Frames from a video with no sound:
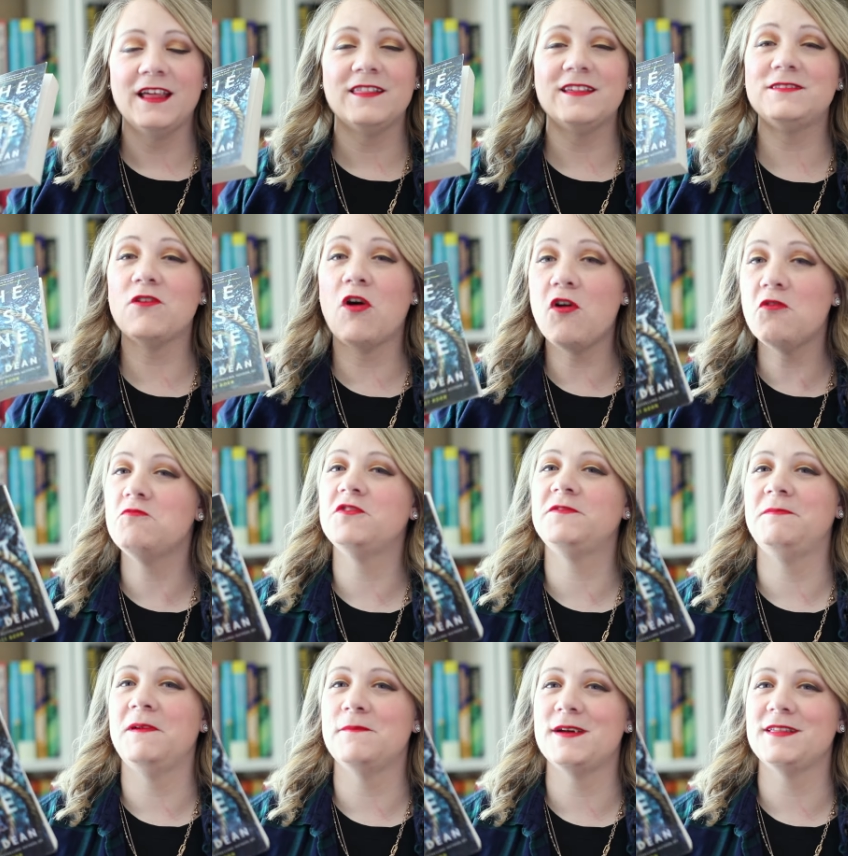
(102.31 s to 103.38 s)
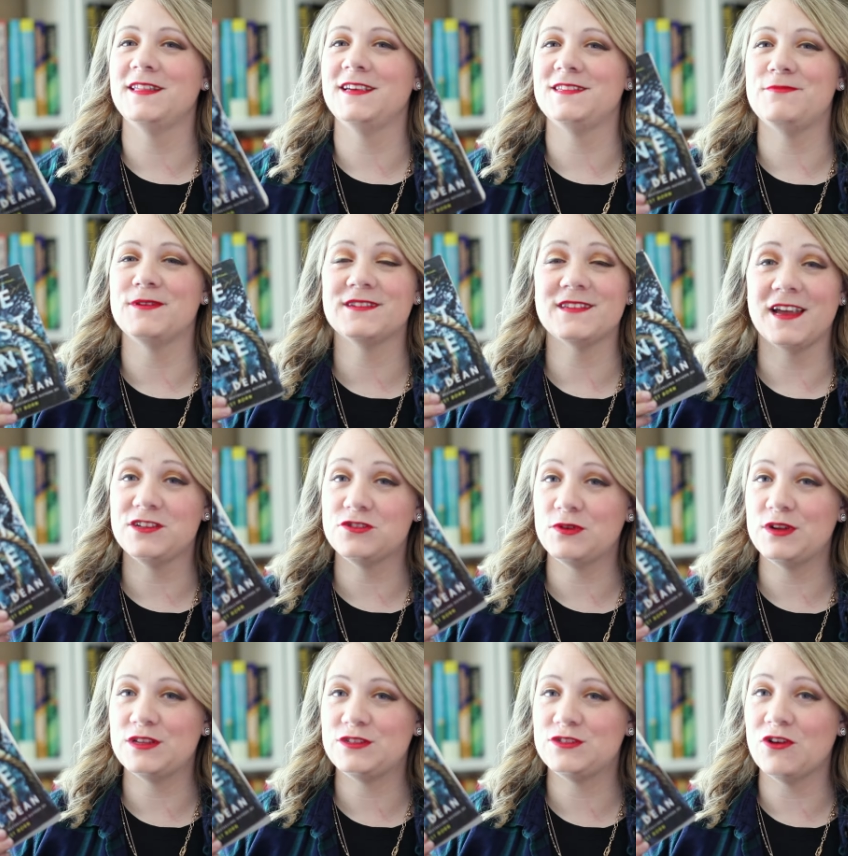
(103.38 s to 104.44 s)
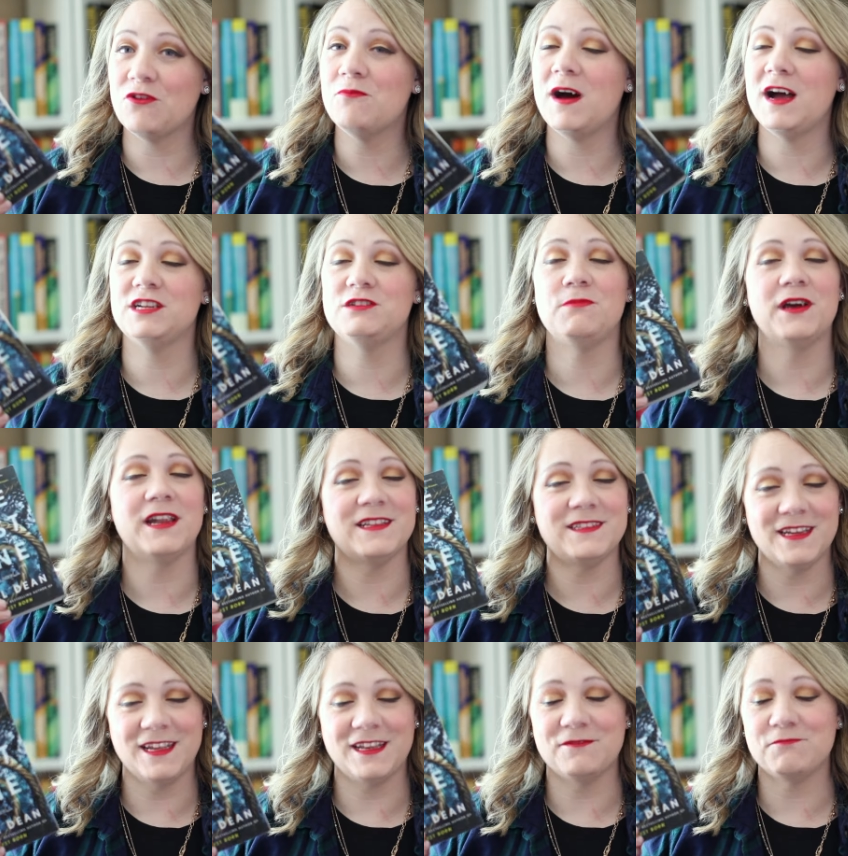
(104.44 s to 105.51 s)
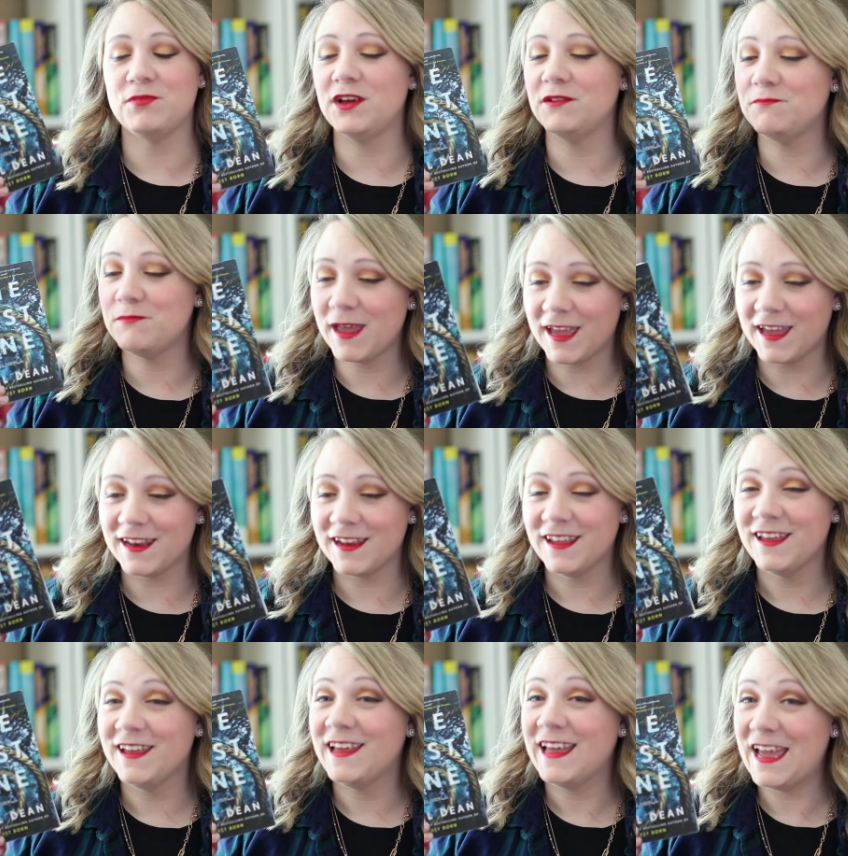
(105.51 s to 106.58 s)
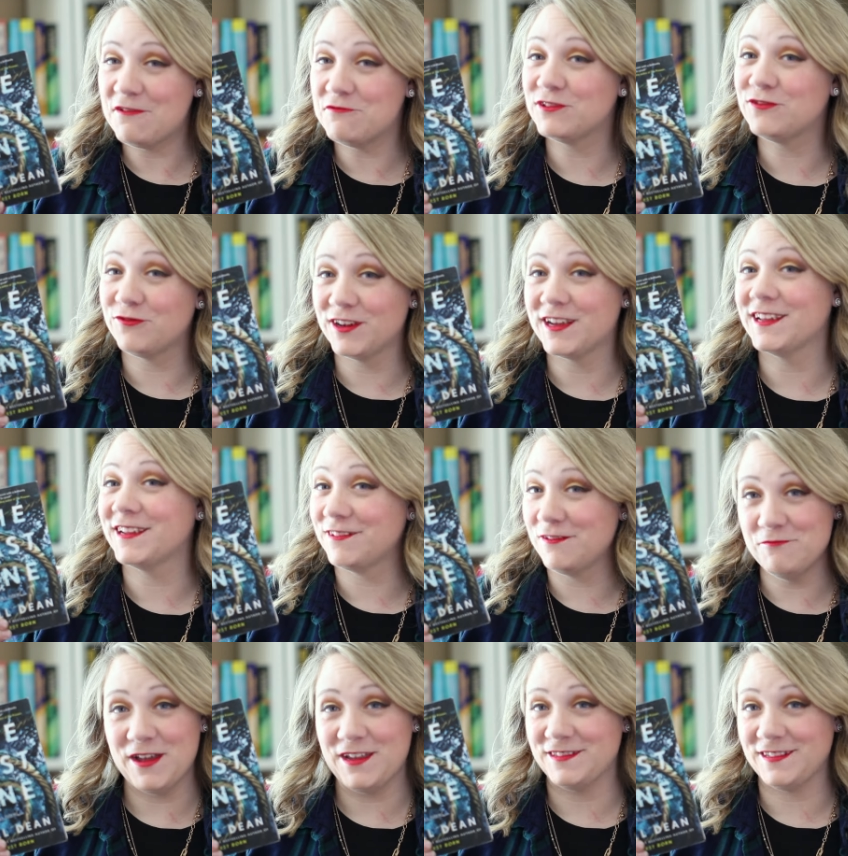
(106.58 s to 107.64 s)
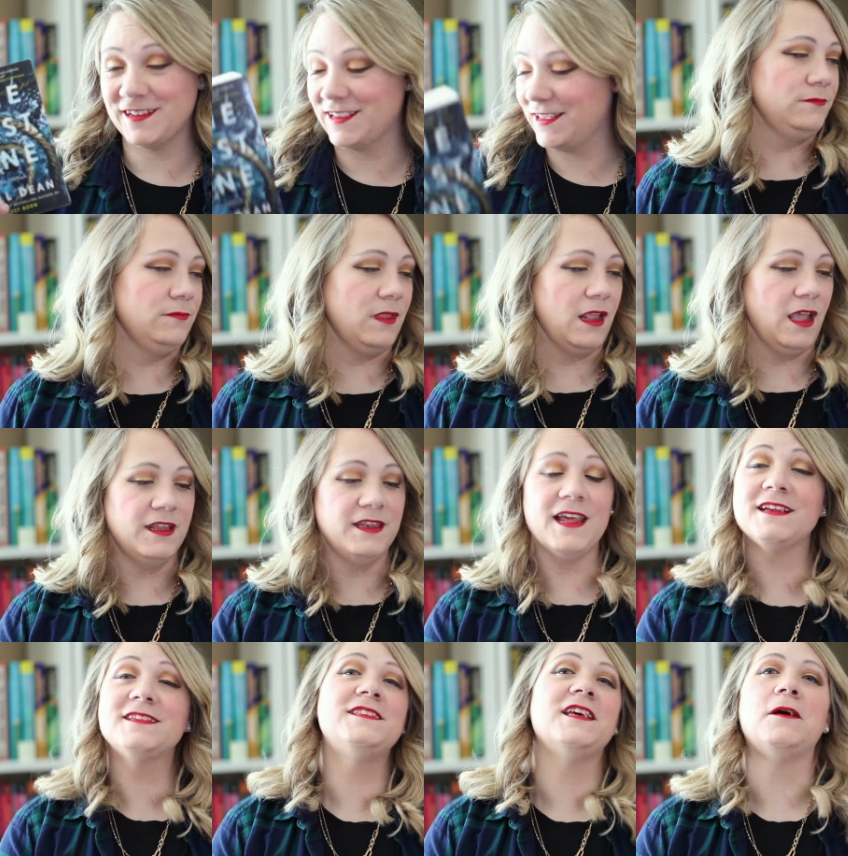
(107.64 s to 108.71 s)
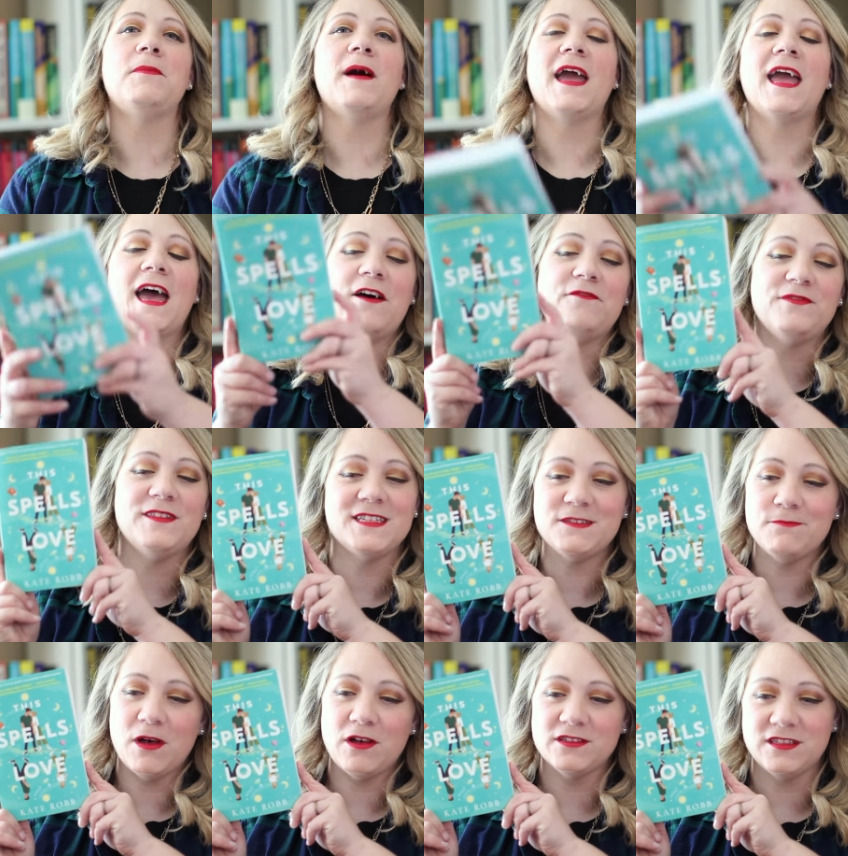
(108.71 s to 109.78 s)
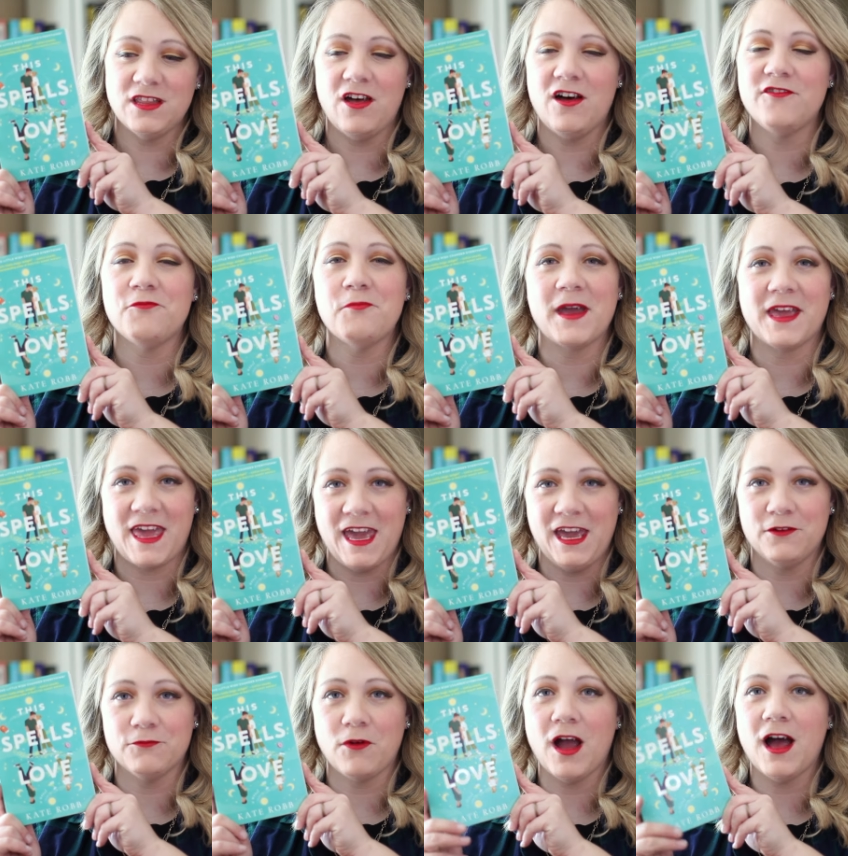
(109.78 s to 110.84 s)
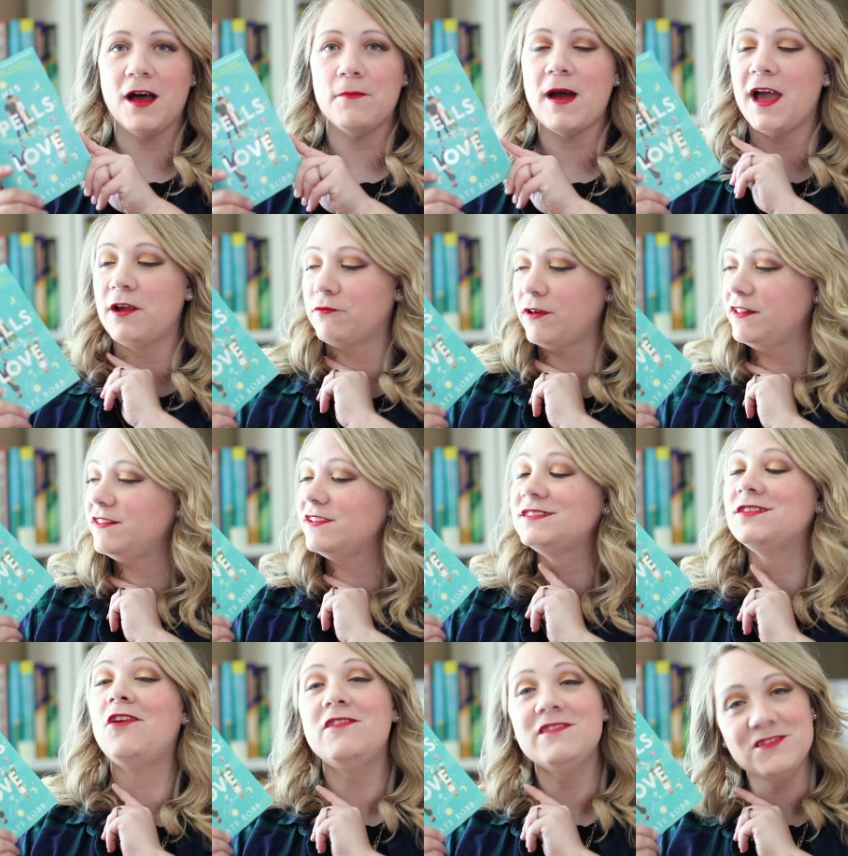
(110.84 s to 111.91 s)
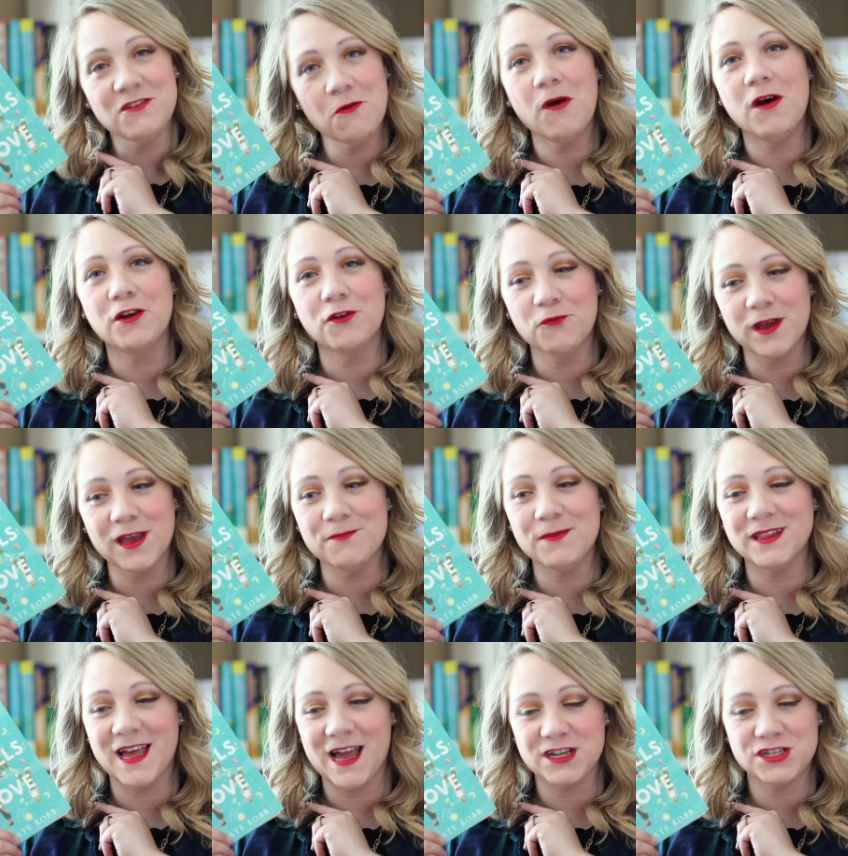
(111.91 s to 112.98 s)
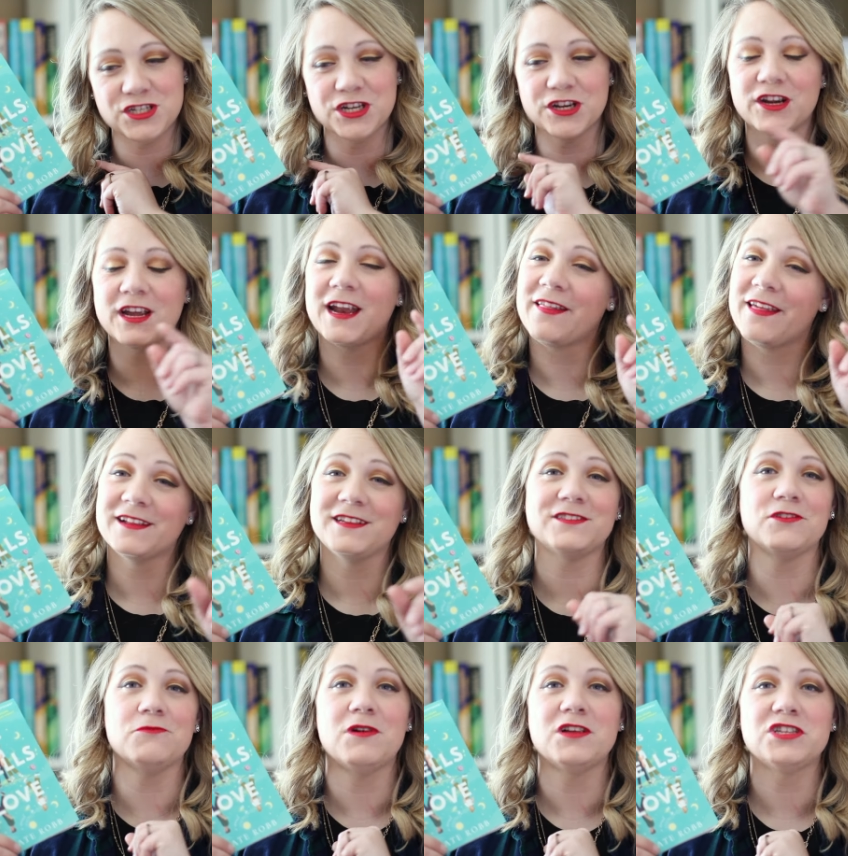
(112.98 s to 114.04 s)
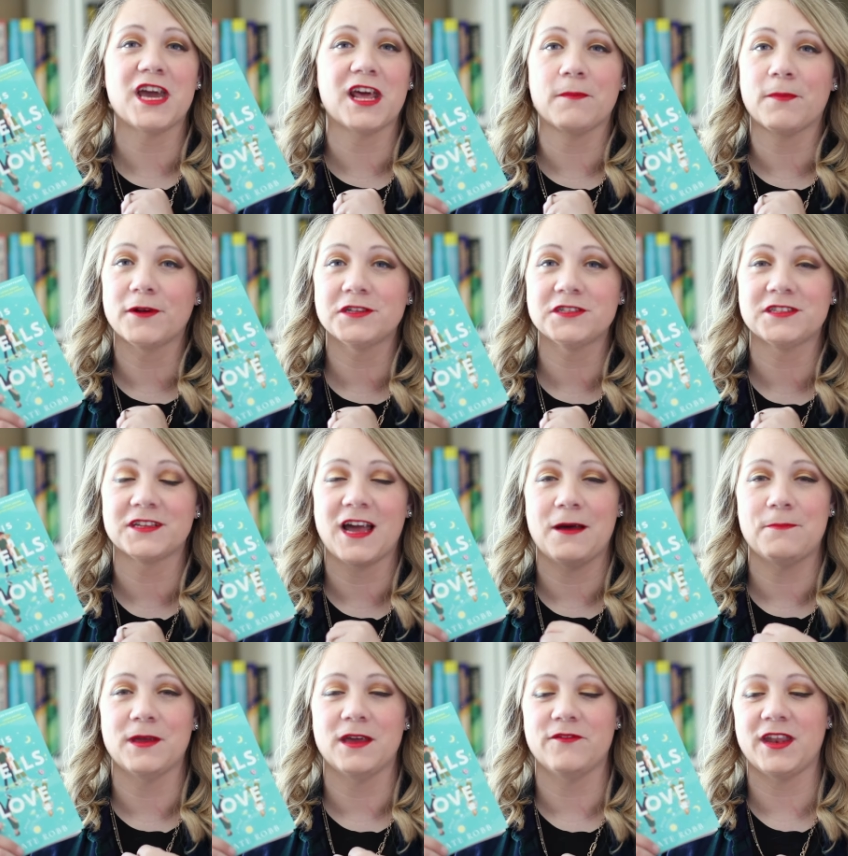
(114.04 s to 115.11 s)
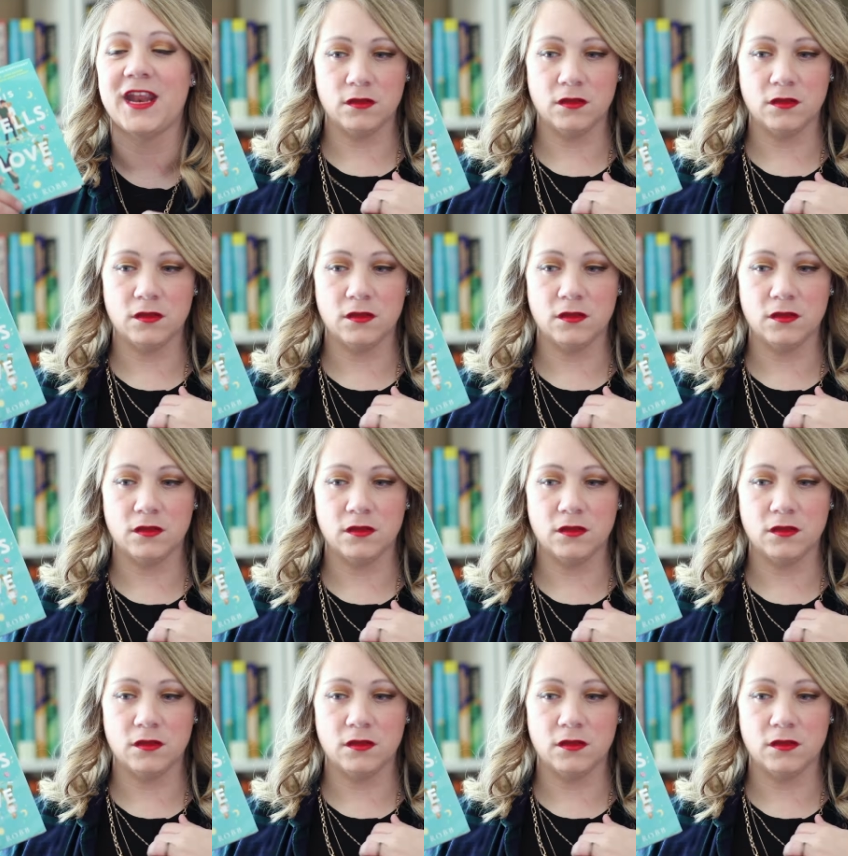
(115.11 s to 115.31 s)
This almost made my list because I enjoyed it so much, but it didn't. But man, it was freaking amazing. Next up, I have This Spells Love by Kate Robb. I read this also on a whim last year, and I liked it so much I had to purchase a copy of it.